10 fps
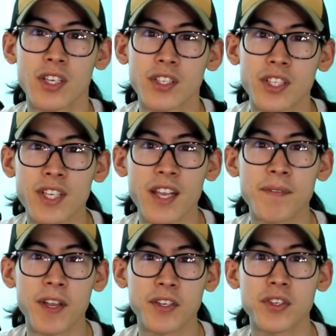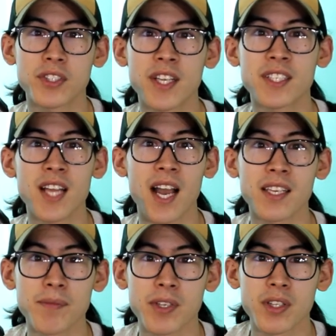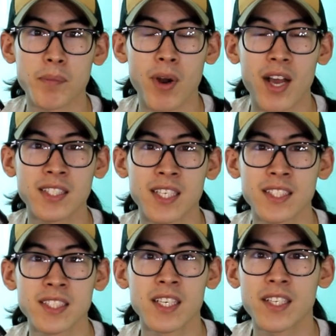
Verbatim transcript: to take pictures and document the process,